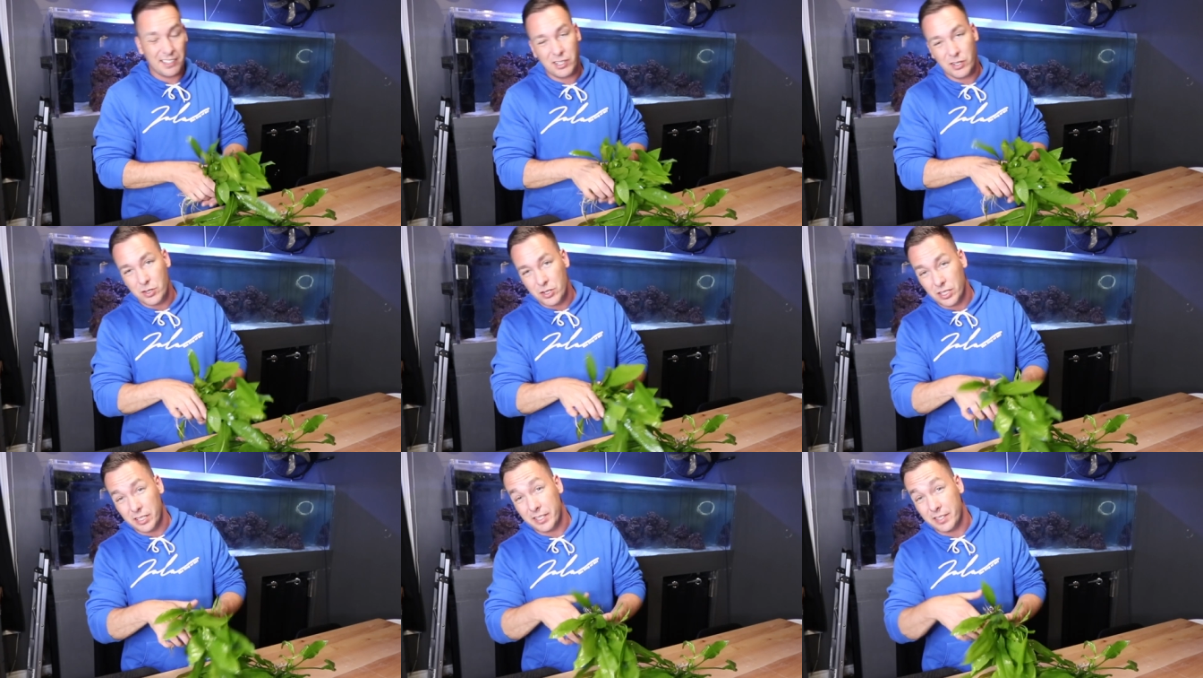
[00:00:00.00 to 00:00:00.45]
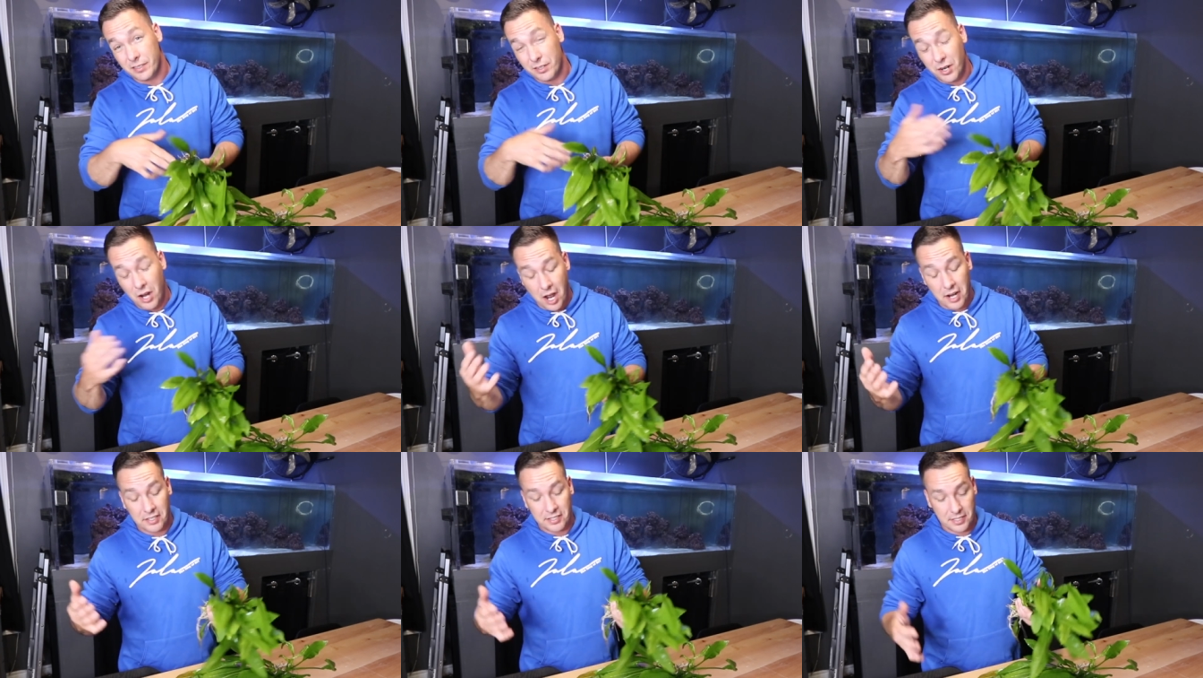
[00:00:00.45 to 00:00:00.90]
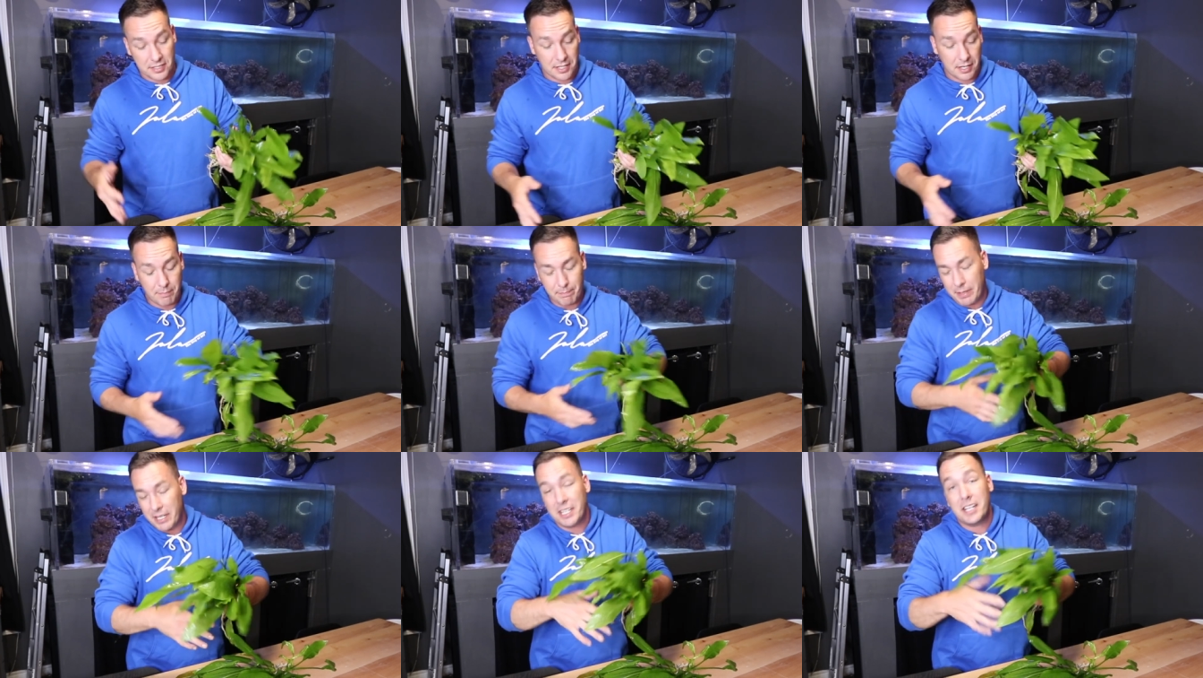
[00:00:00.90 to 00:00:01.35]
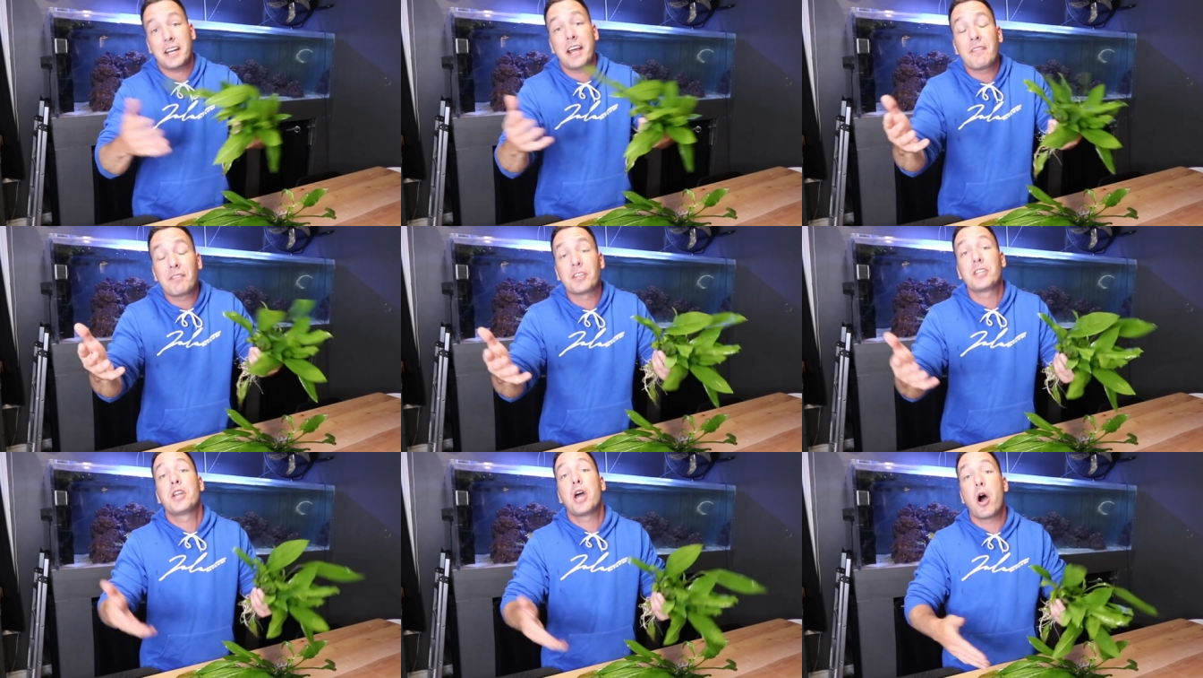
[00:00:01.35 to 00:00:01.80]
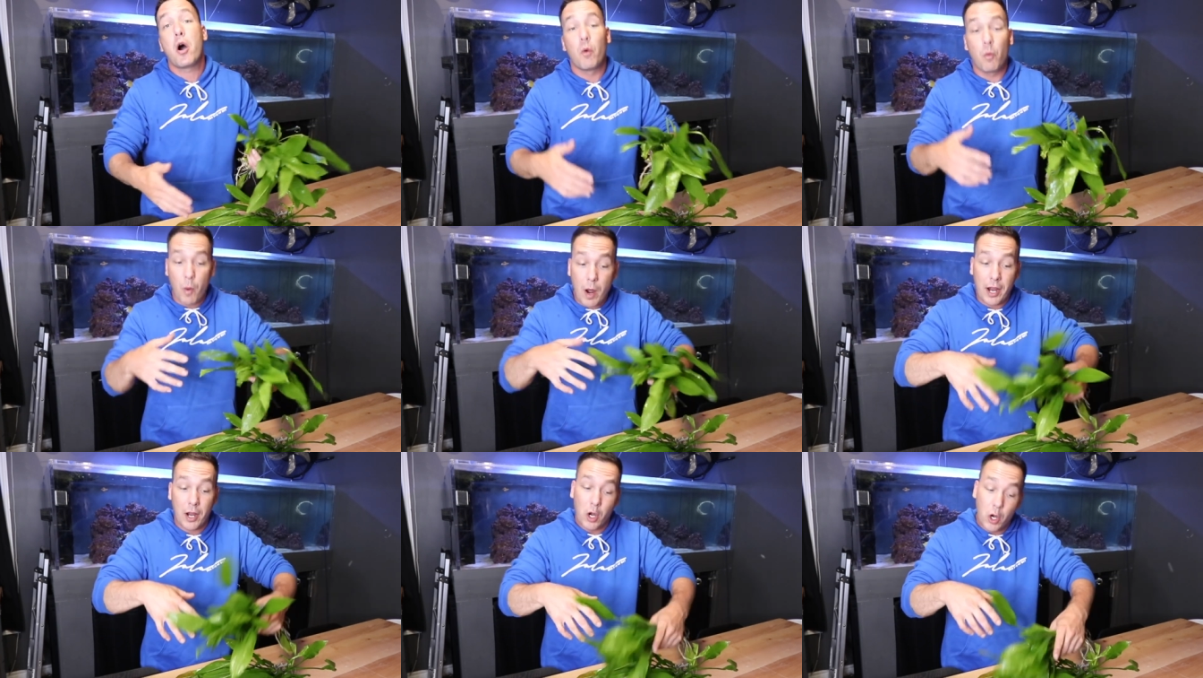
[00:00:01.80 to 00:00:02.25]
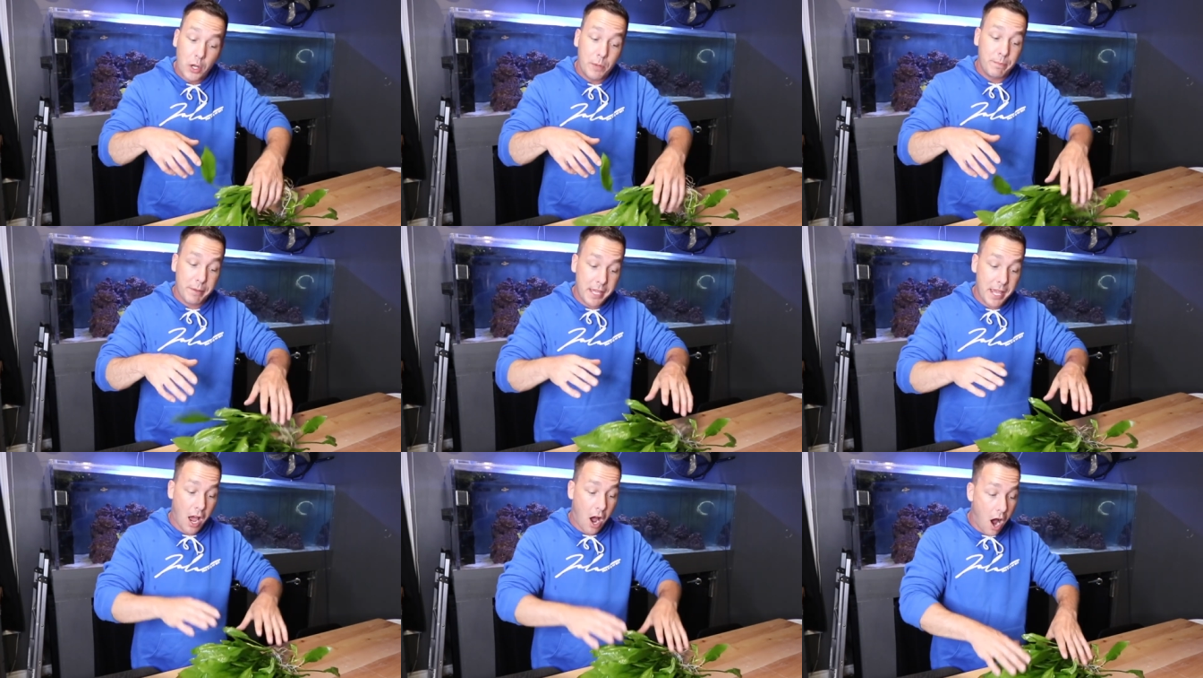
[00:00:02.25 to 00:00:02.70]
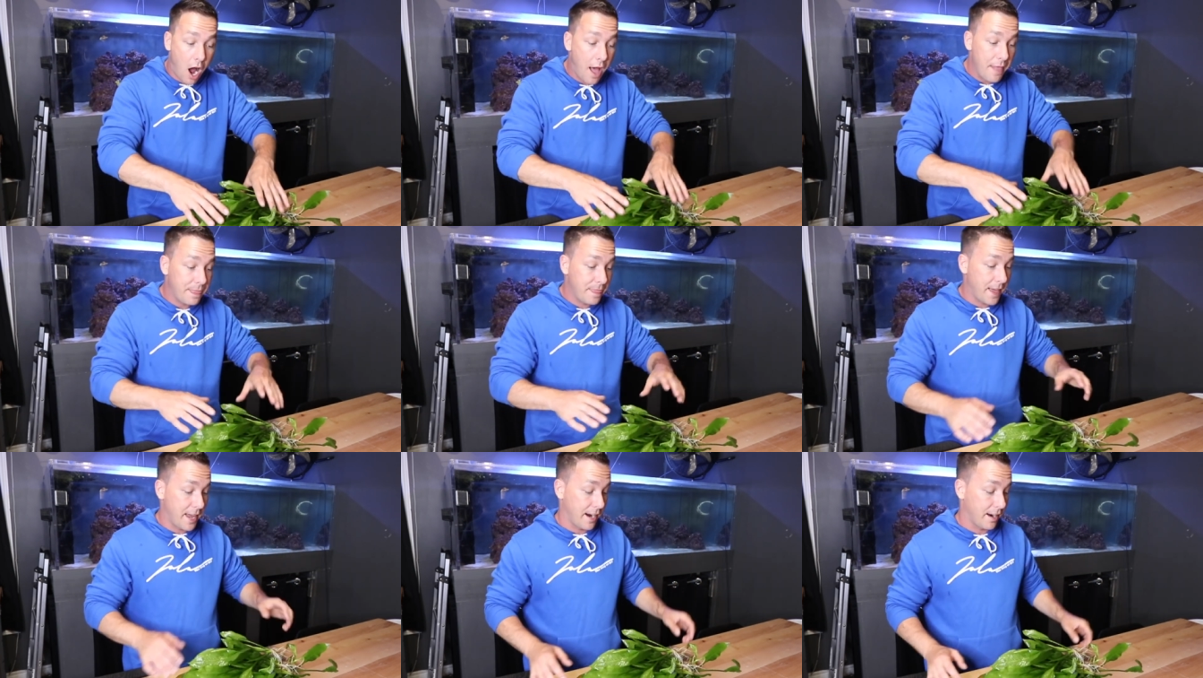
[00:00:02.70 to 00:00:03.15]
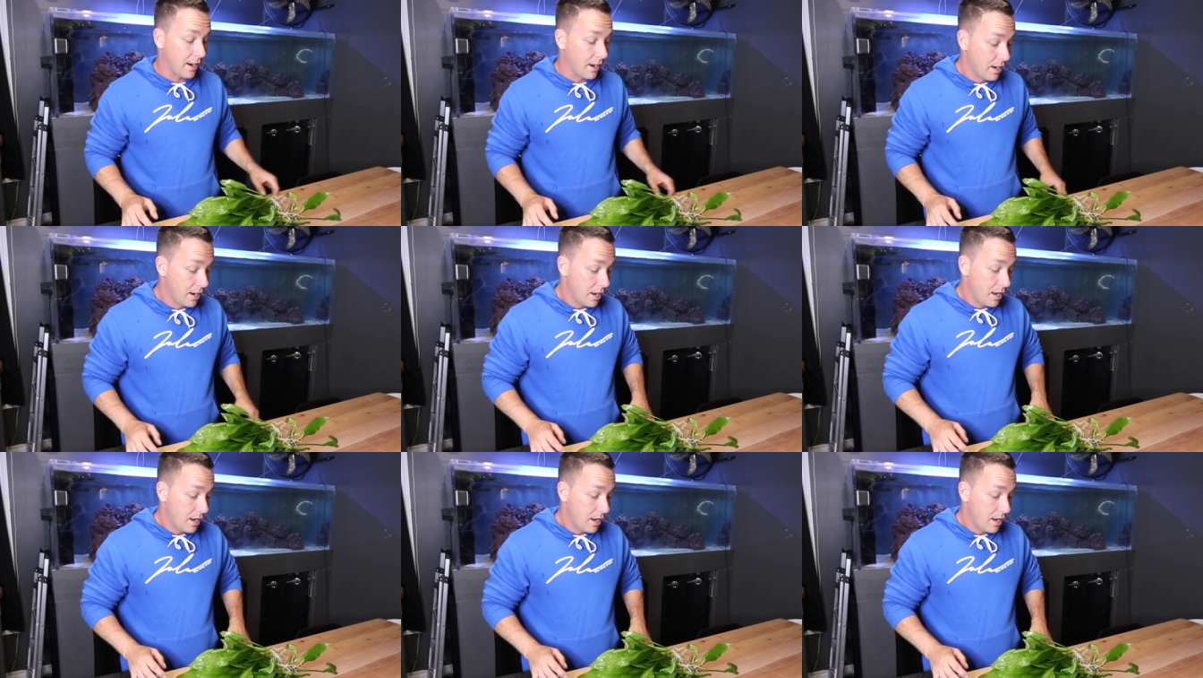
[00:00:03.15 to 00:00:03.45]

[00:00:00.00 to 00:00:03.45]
Usually they're not a stick, but you never know what could be on there.